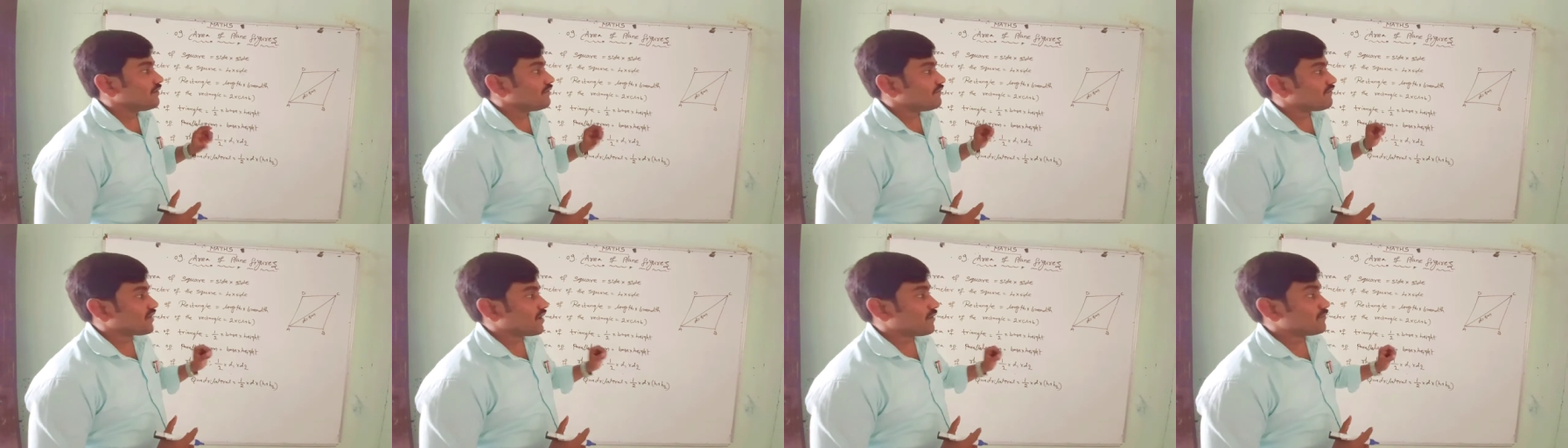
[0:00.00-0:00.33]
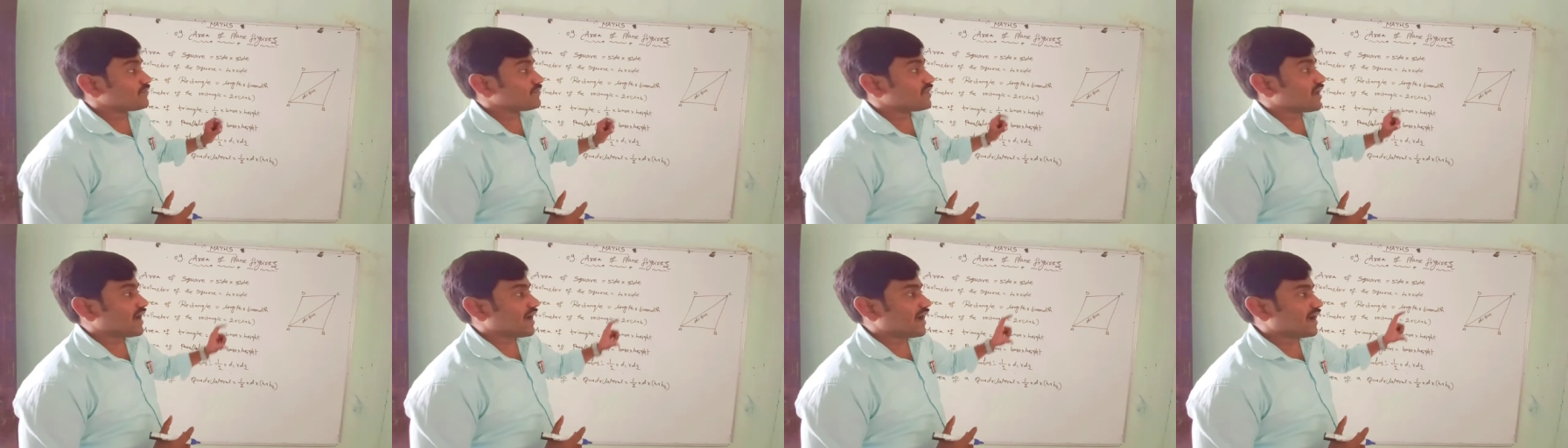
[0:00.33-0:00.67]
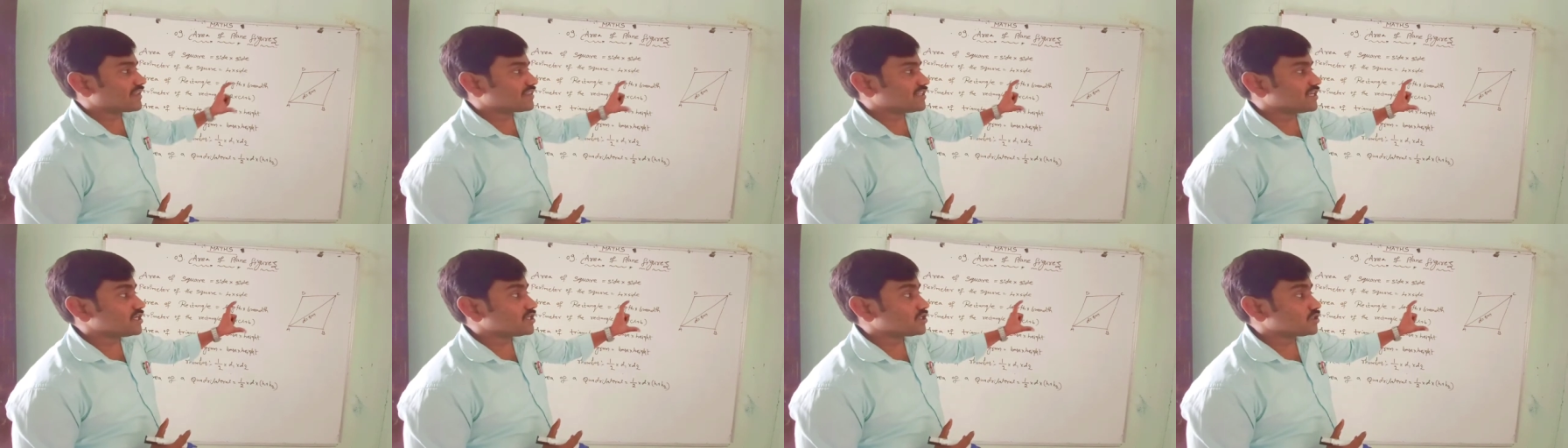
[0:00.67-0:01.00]
From the
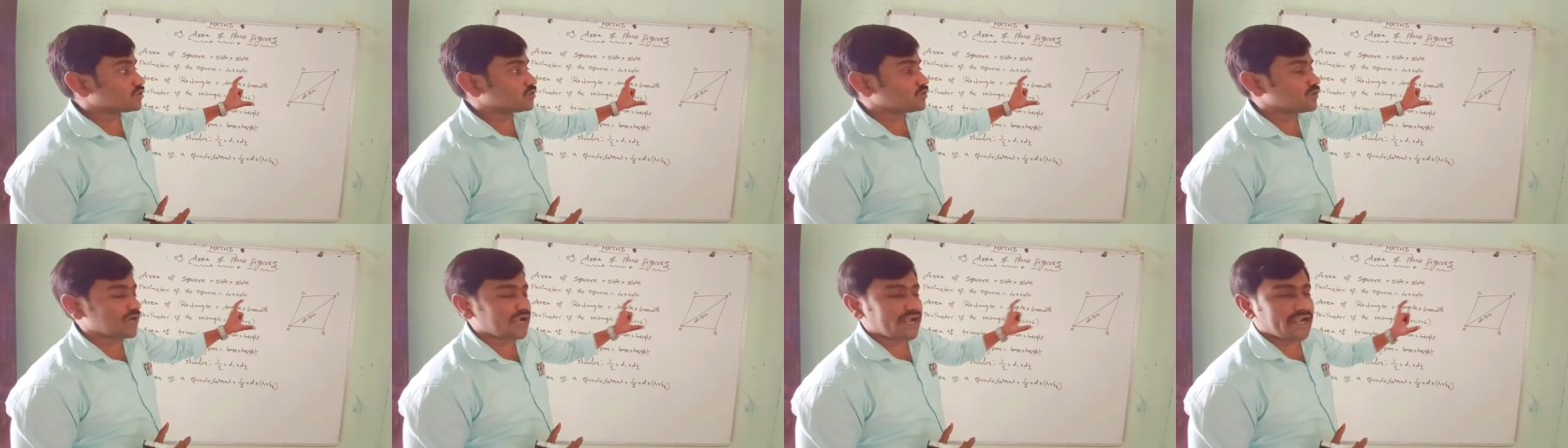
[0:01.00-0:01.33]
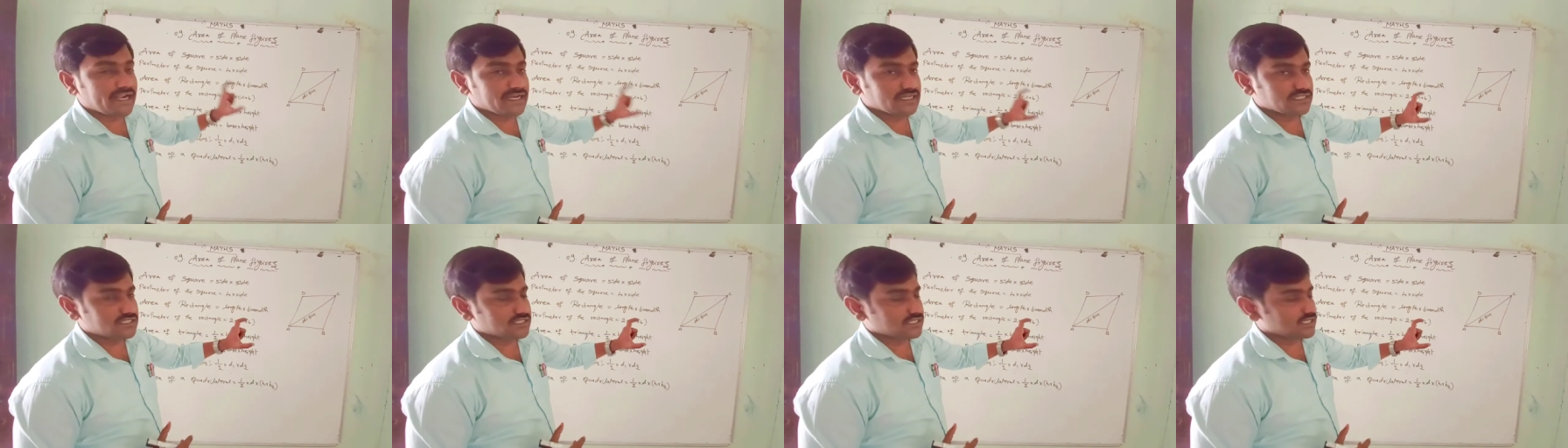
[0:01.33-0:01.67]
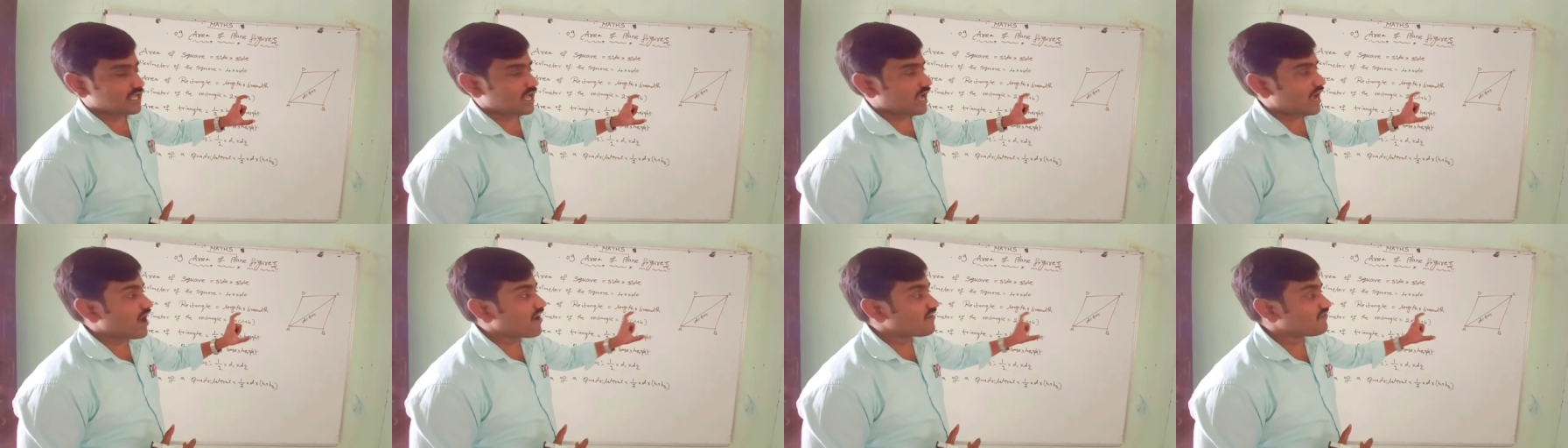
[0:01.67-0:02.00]
other two
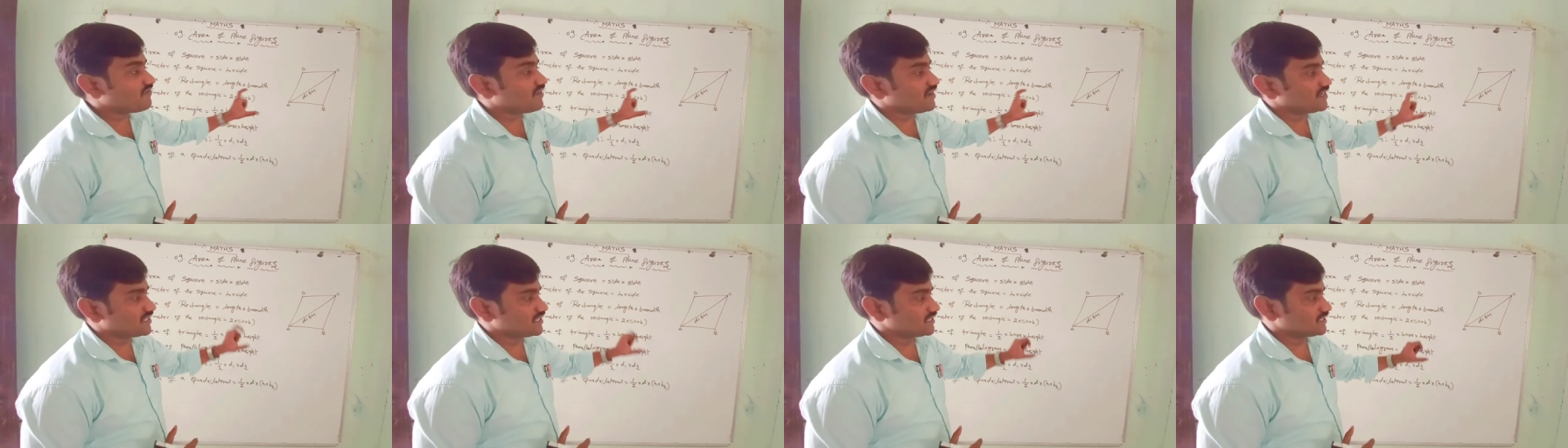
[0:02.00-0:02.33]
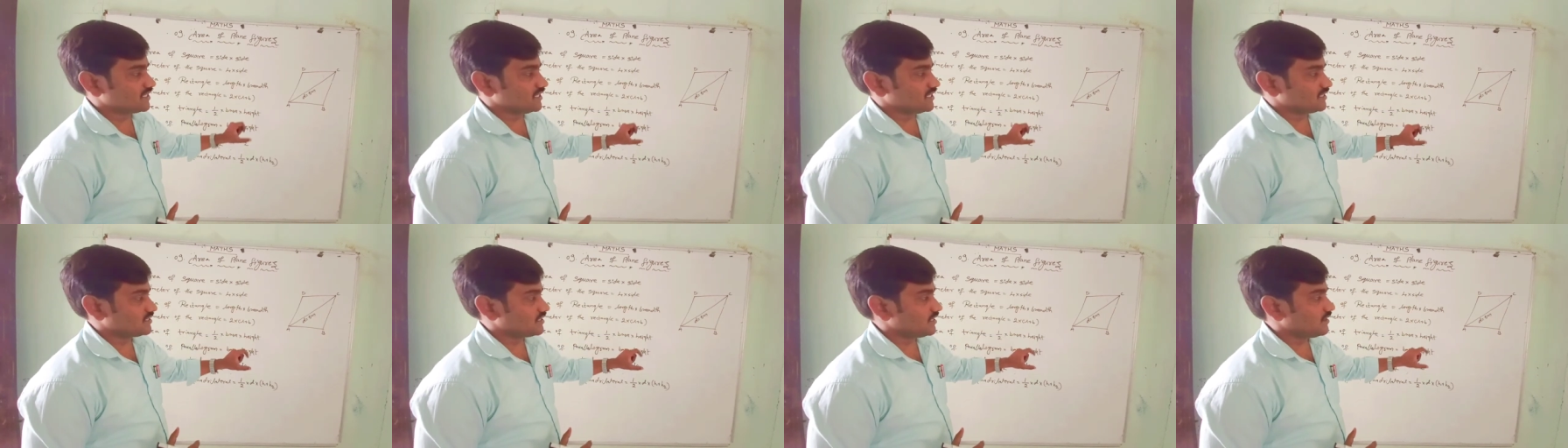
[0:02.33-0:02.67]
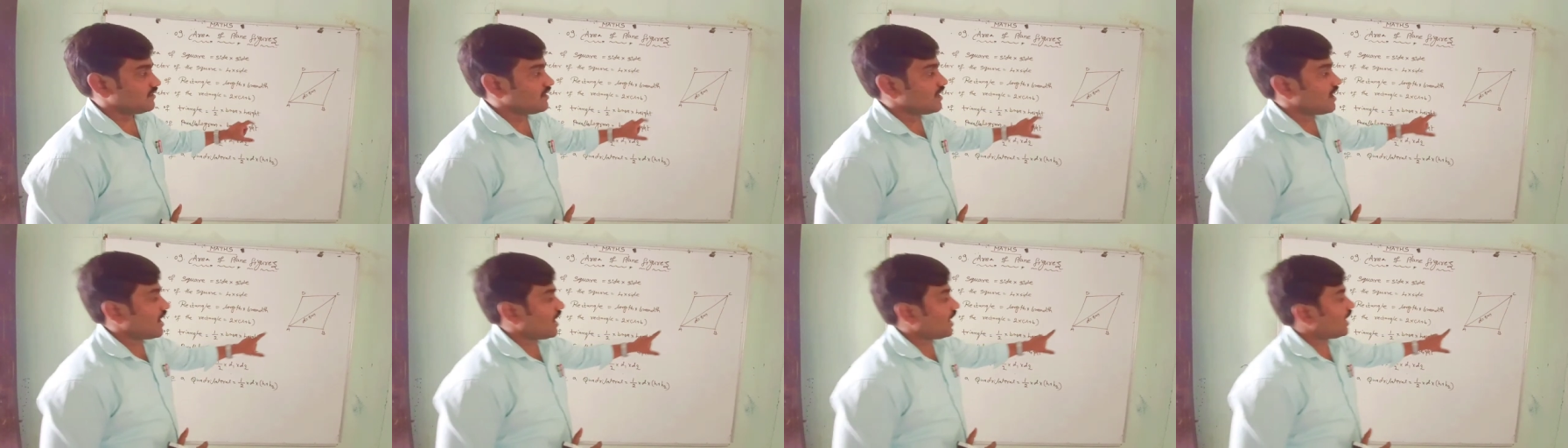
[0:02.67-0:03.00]
ends of vertices.